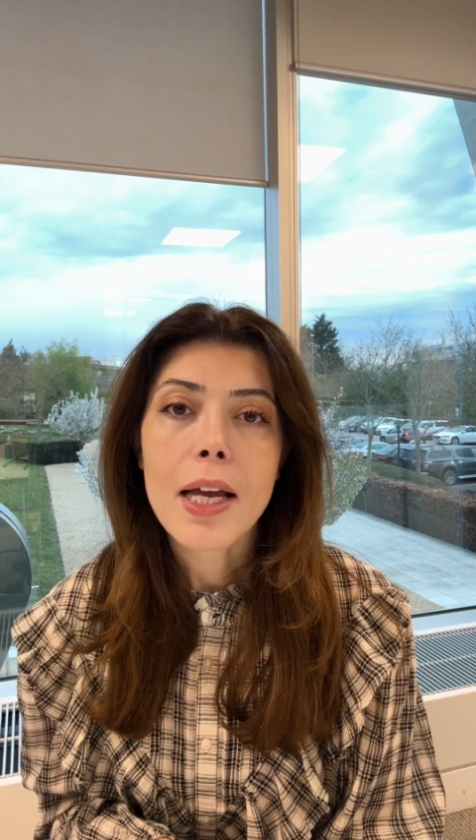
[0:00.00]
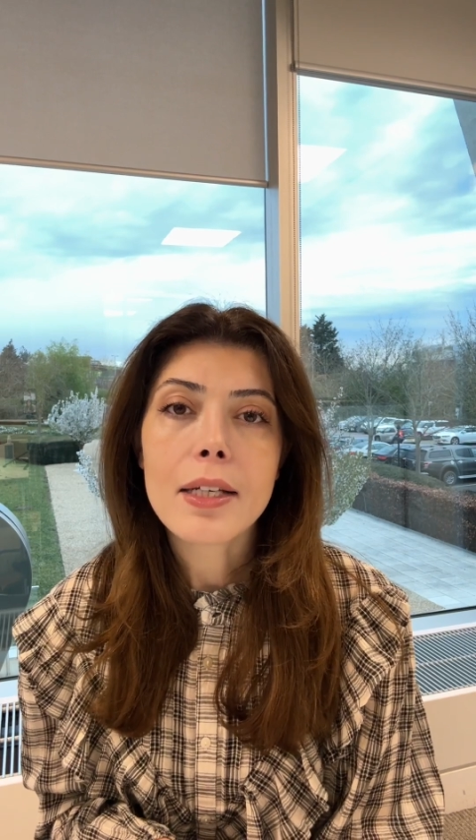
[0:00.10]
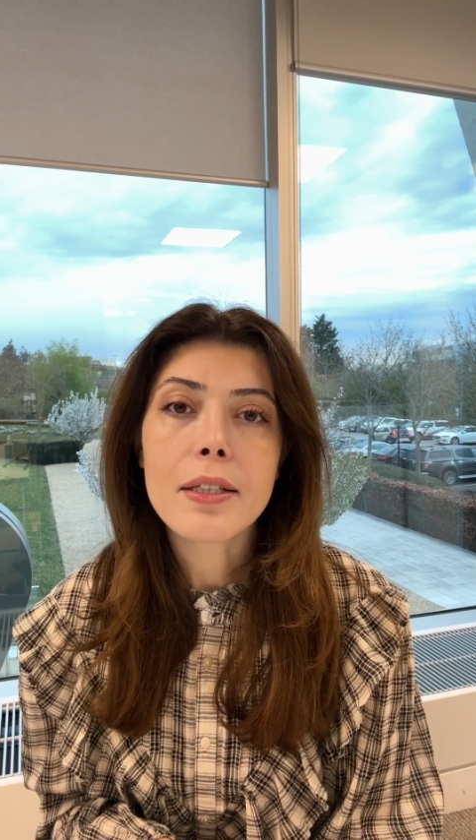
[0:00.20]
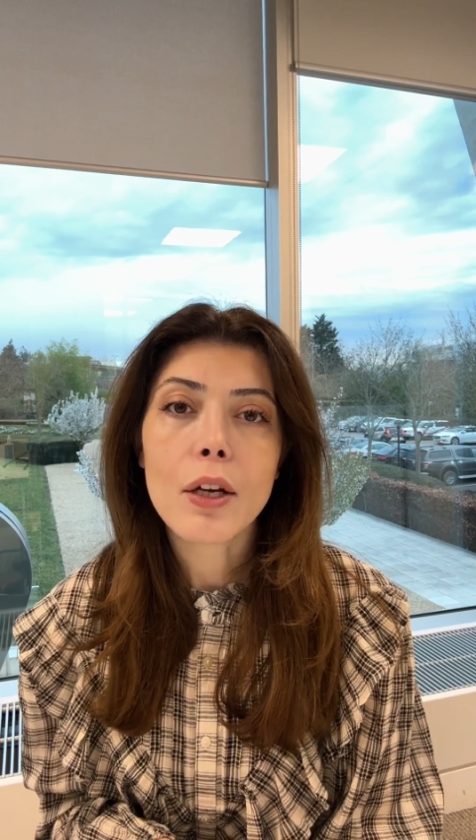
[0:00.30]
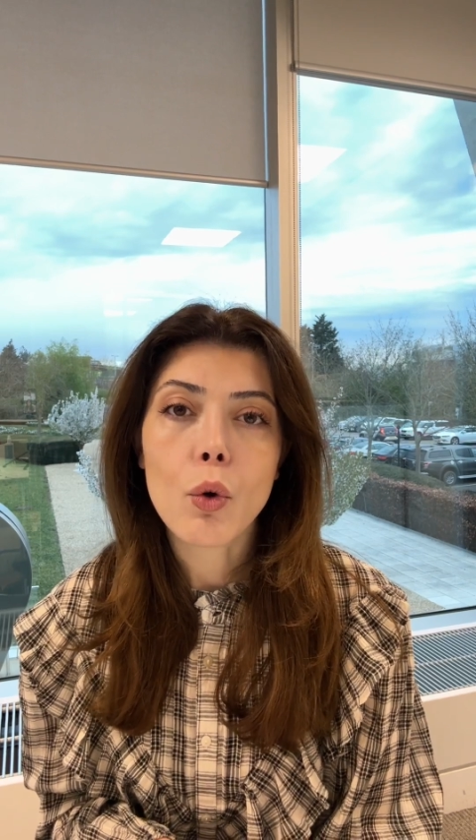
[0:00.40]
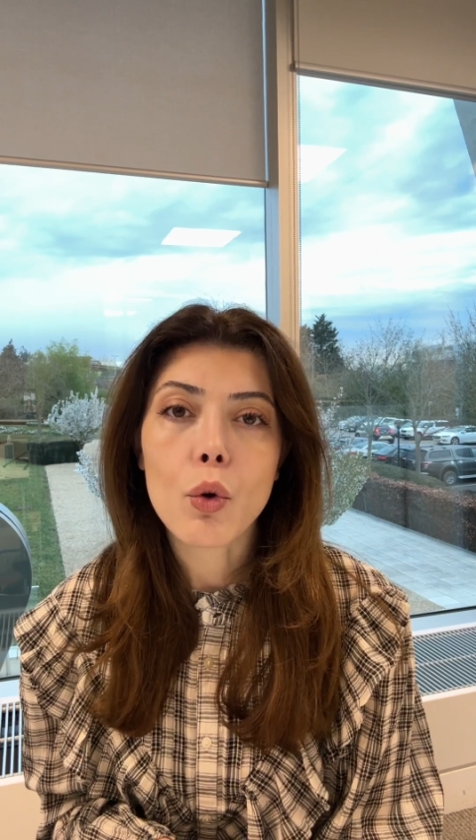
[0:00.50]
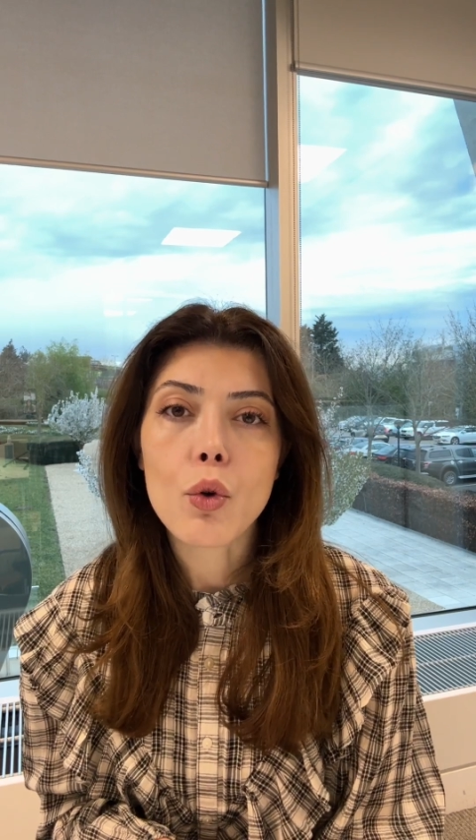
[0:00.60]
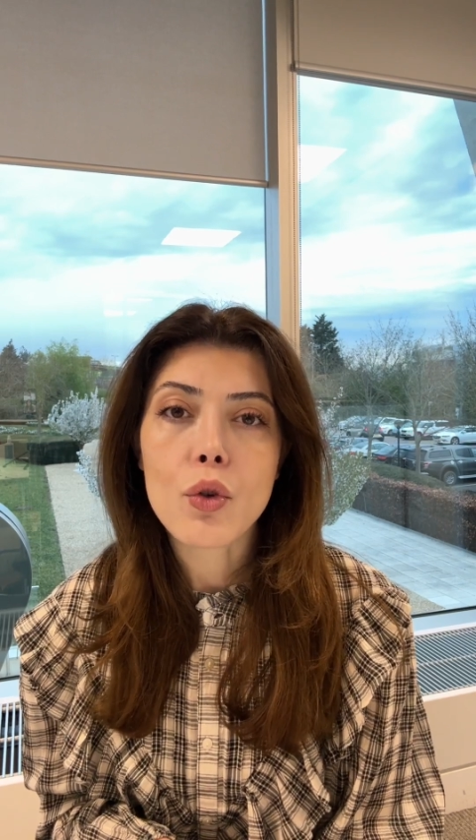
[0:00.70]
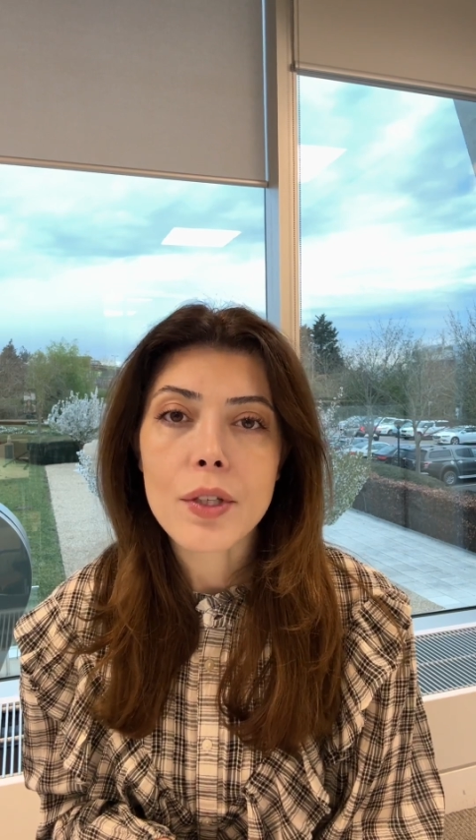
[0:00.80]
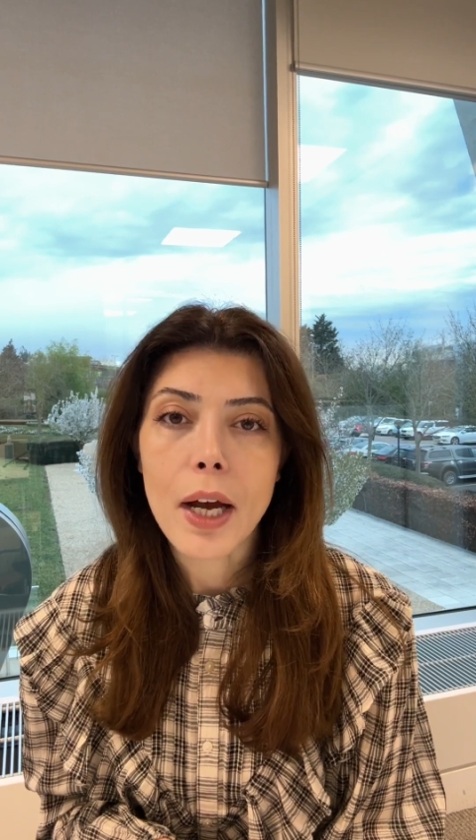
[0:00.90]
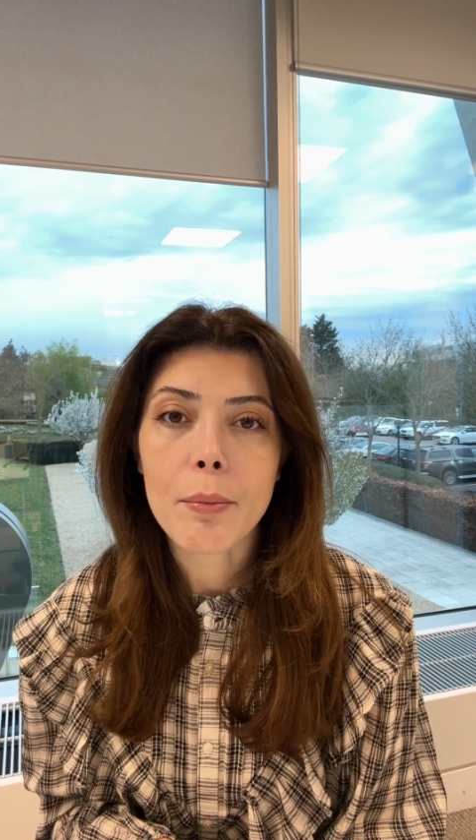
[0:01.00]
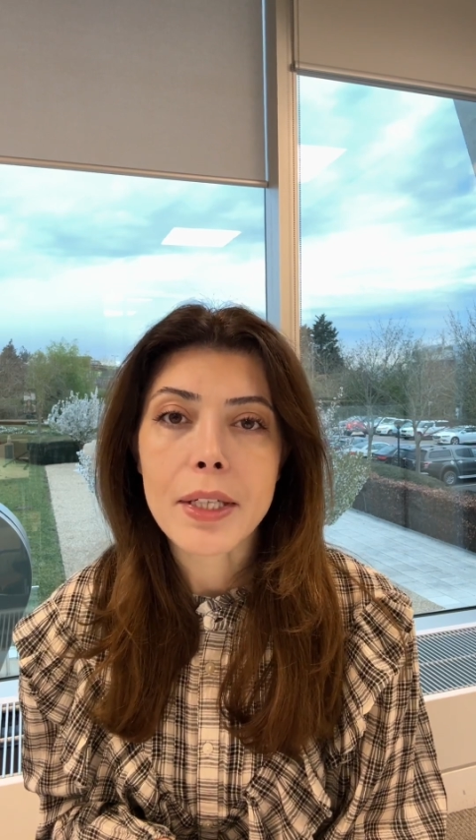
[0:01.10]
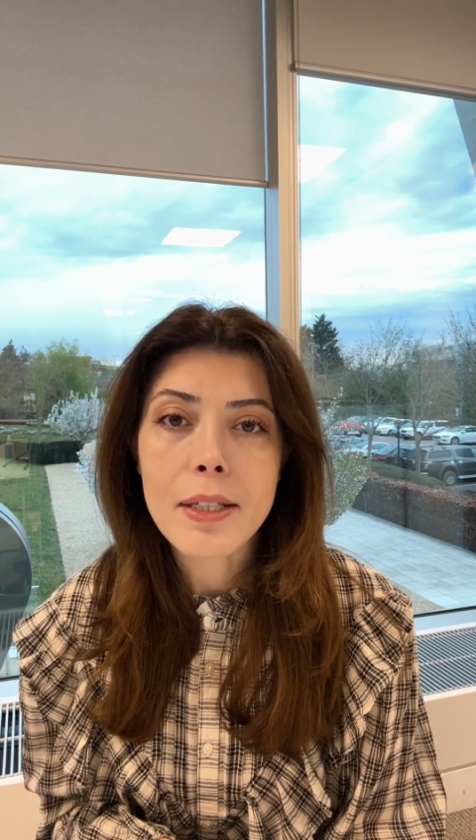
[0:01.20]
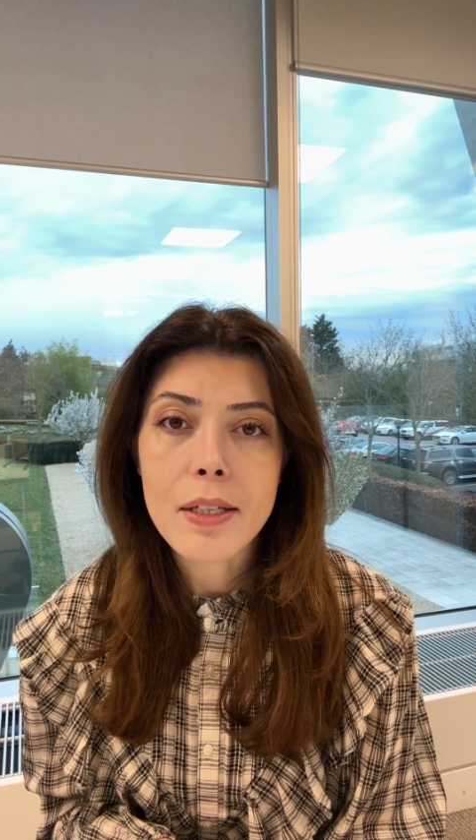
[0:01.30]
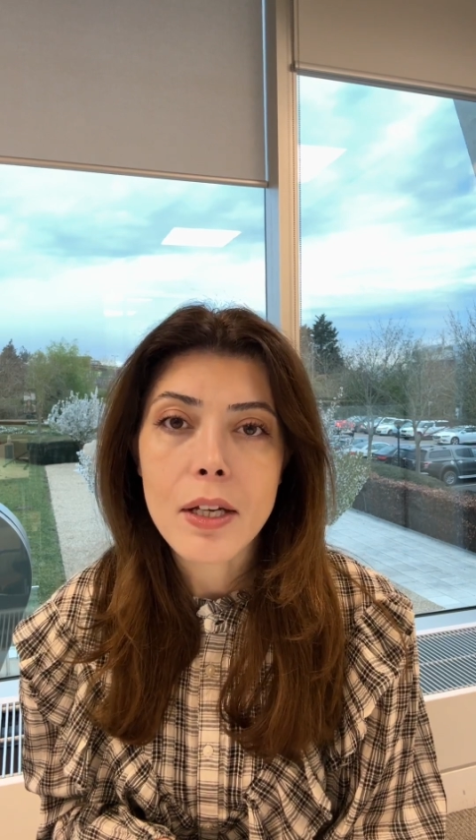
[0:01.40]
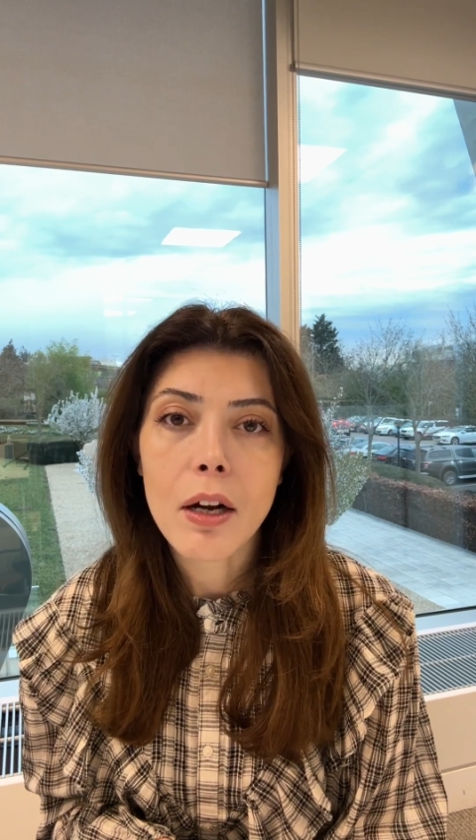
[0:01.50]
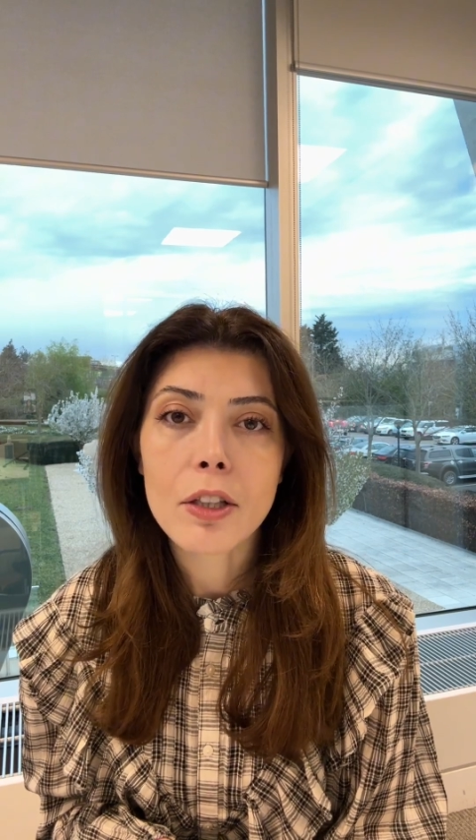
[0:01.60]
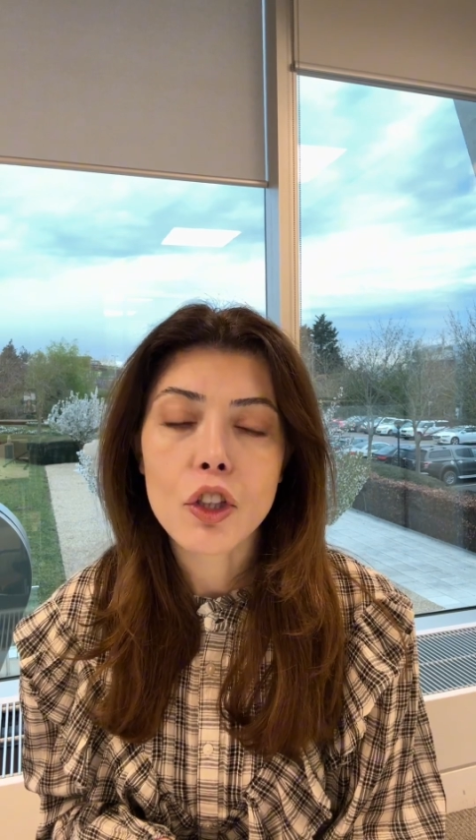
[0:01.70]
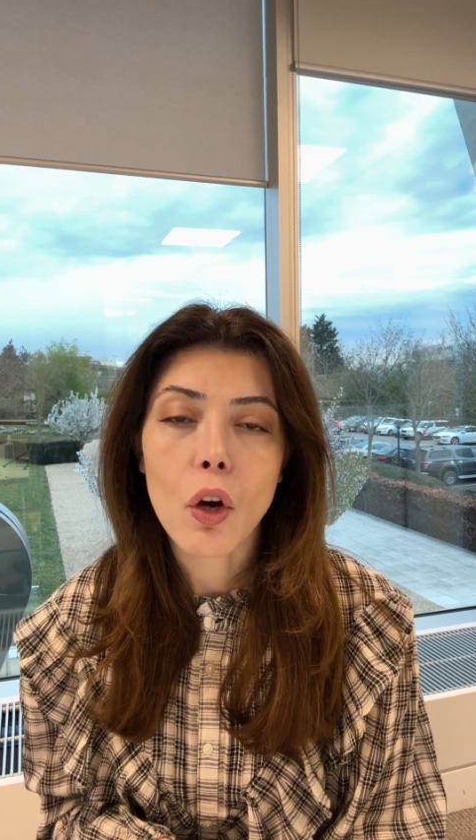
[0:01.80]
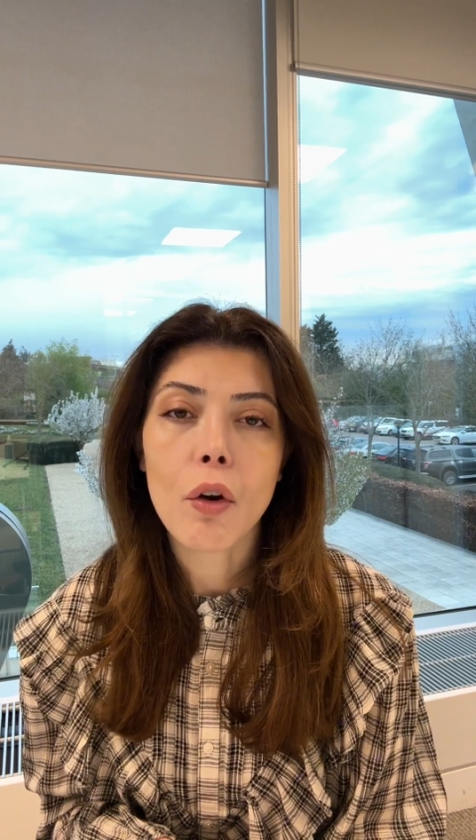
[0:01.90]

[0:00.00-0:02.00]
is the glucosamine salt